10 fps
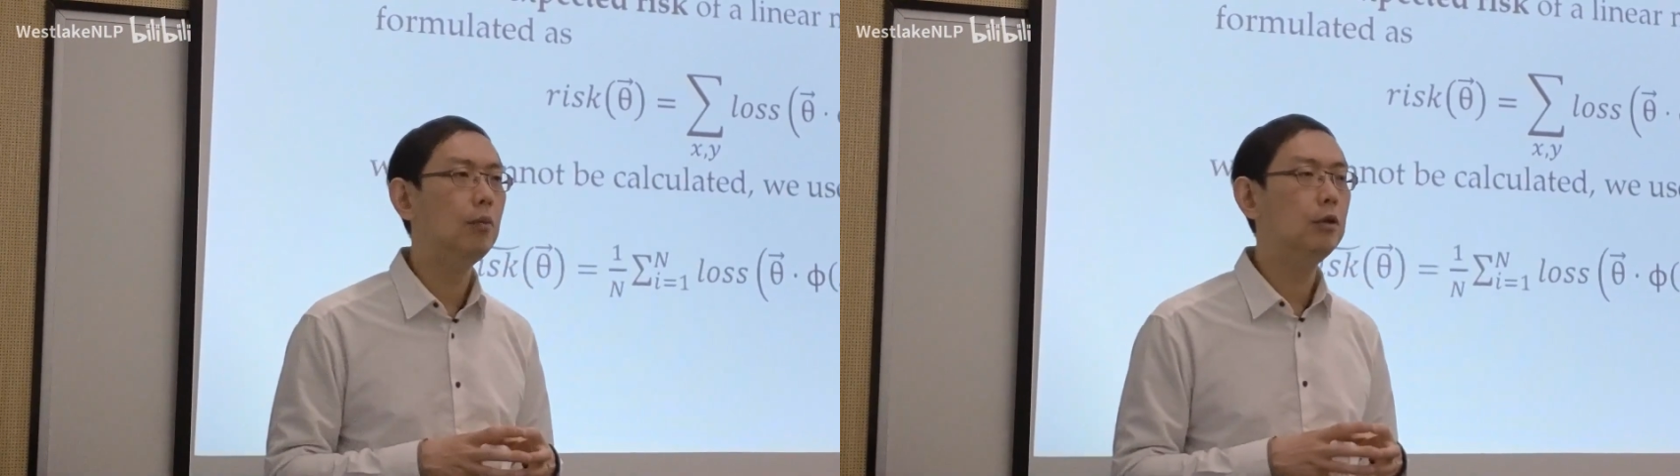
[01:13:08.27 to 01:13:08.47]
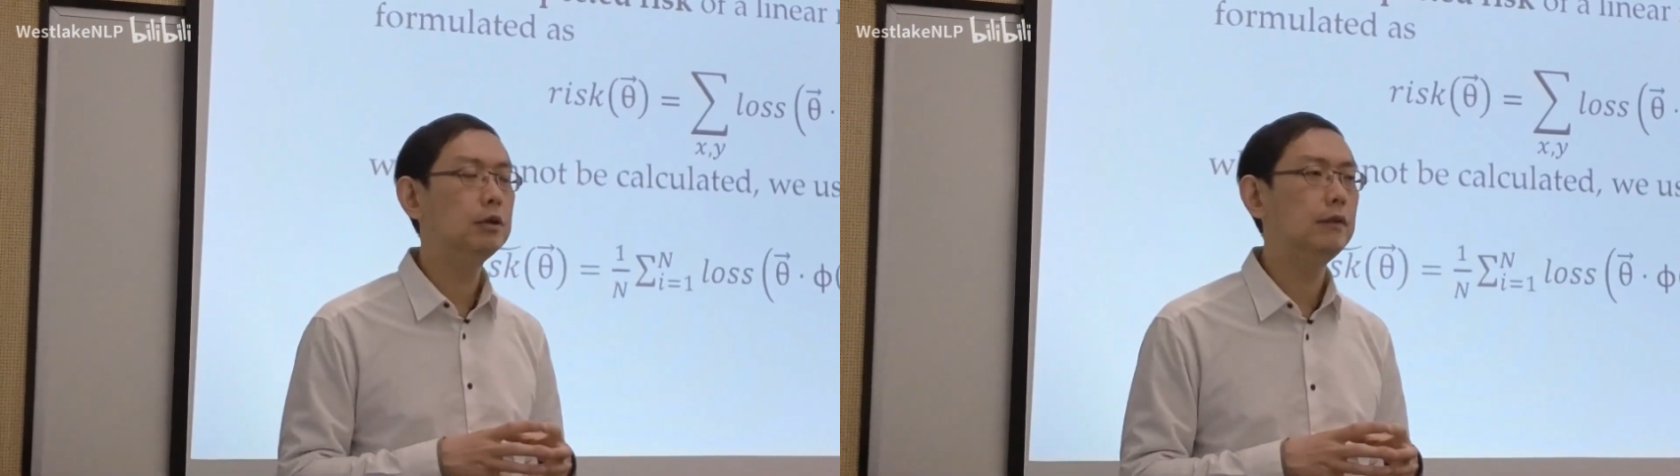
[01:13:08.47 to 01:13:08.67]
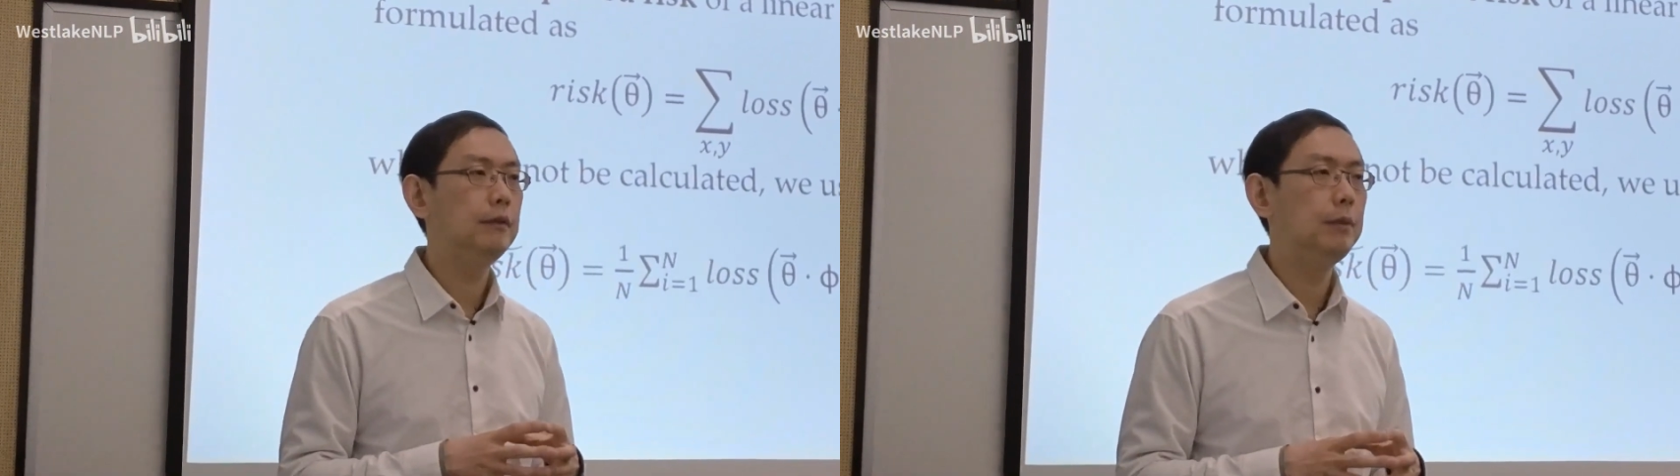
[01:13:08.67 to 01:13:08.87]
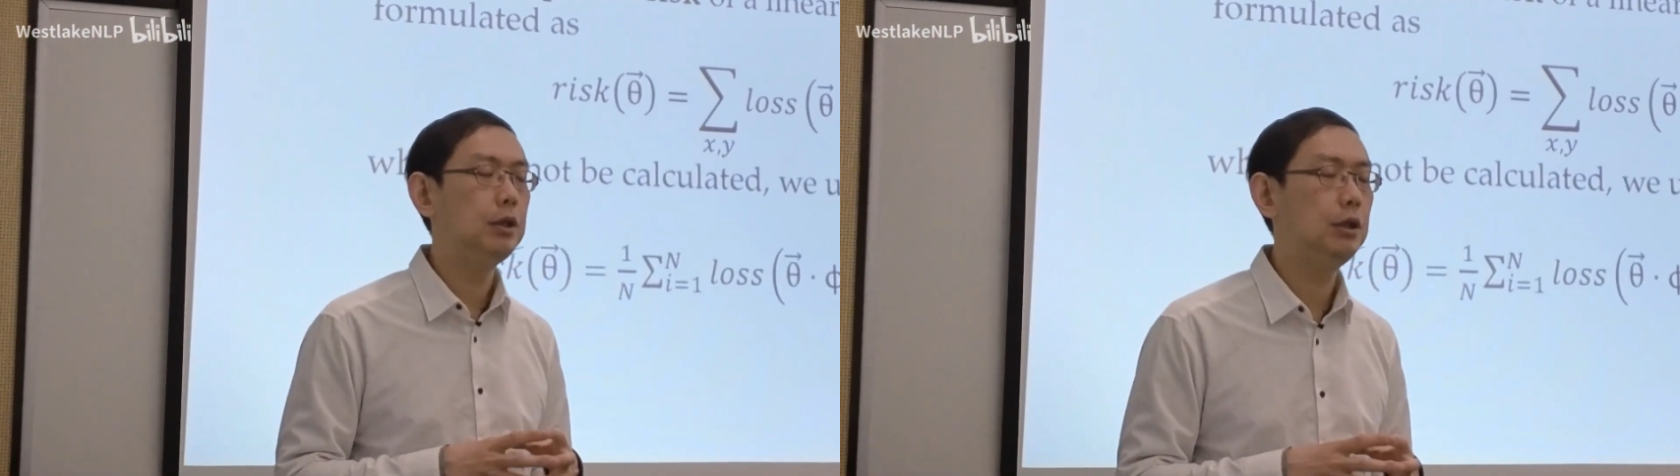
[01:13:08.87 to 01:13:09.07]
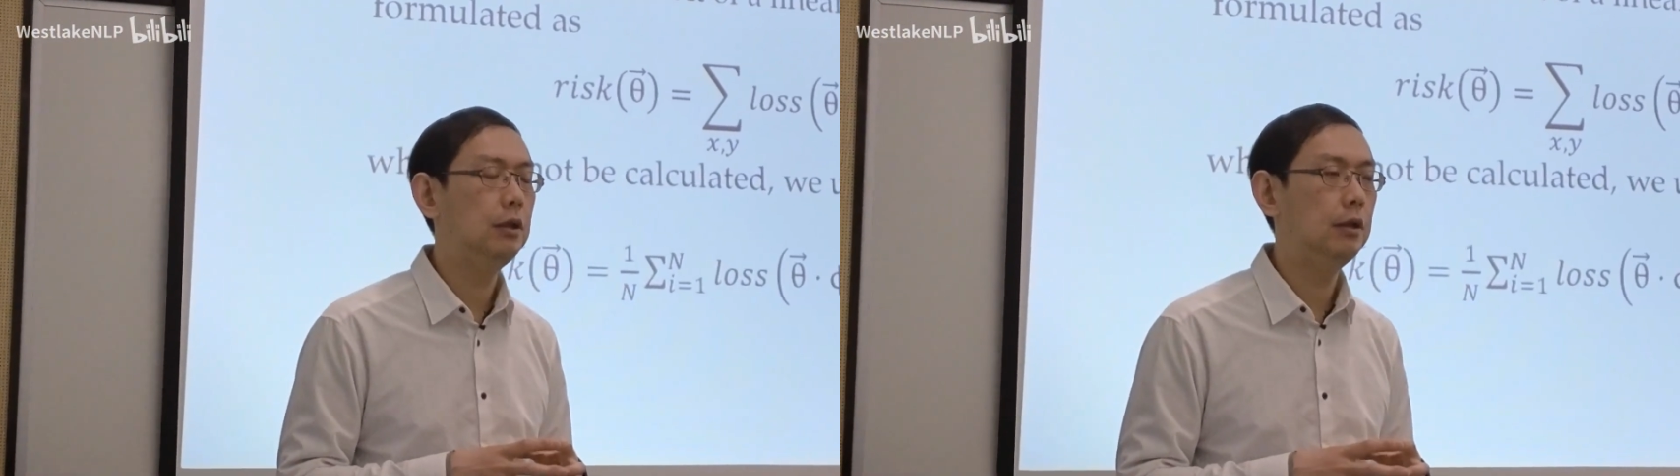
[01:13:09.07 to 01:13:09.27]
most of the
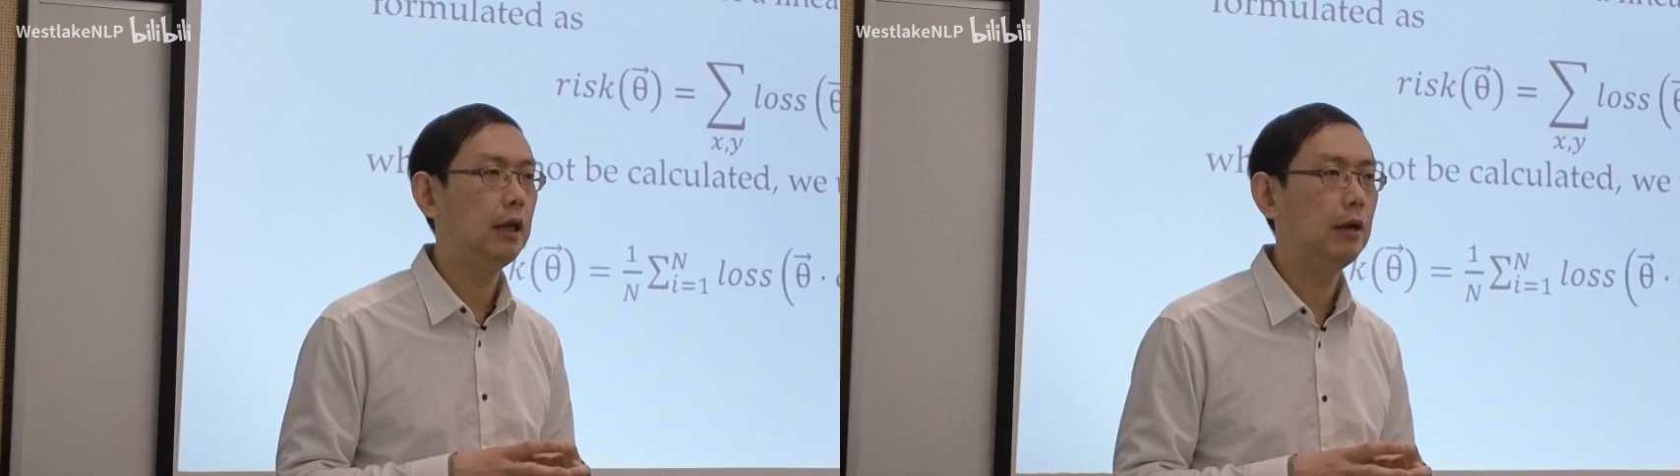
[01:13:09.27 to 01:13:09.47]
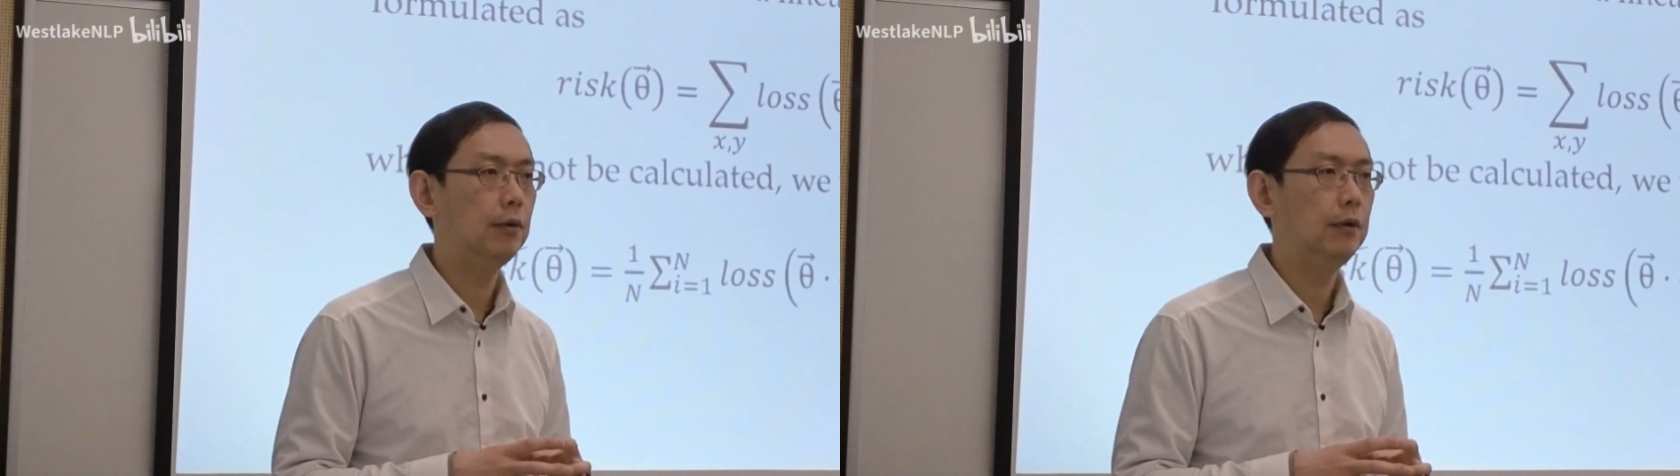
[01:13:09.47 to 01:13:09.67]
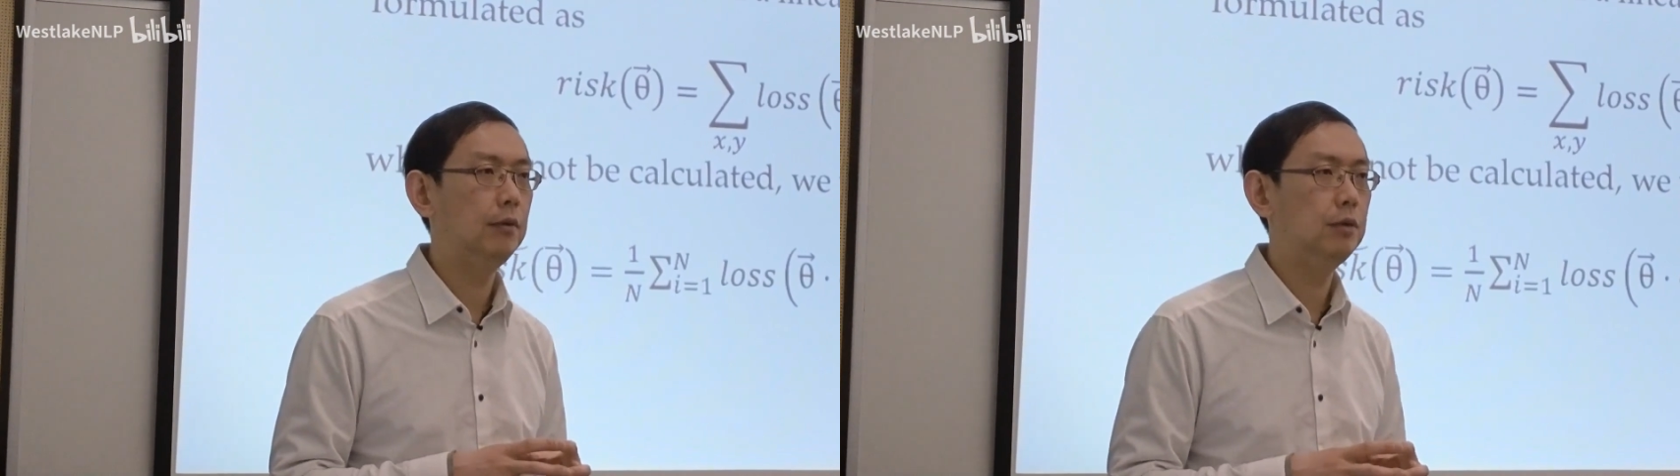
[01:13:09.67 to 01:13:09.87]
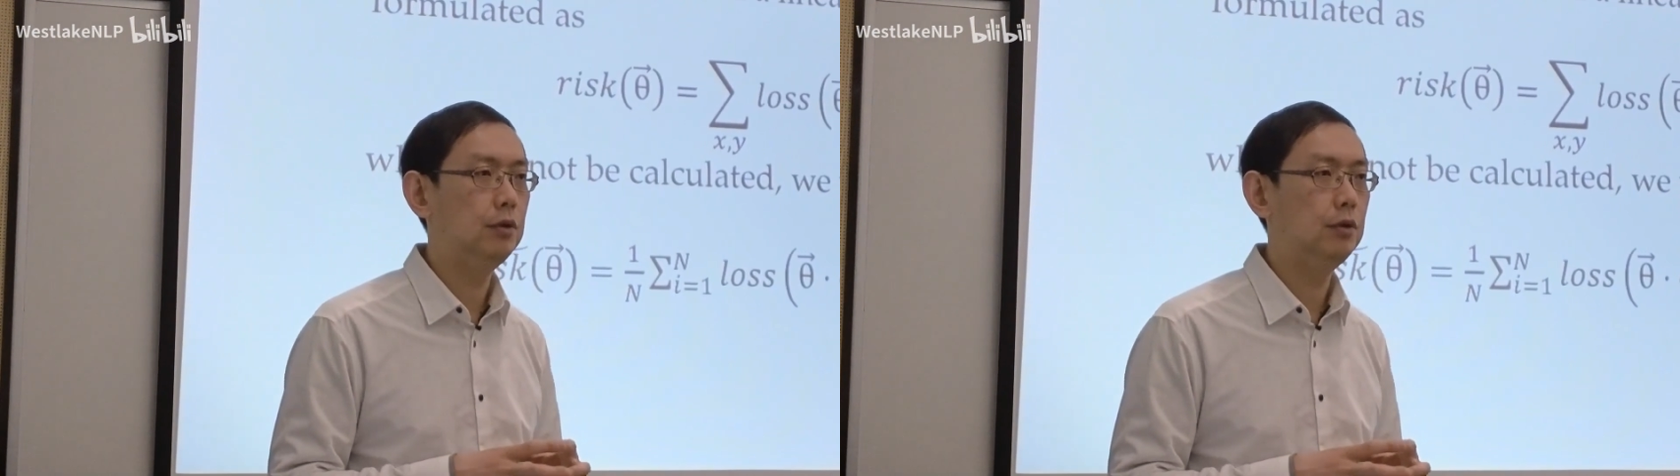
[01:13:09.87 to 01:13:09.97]
machine learning algorithms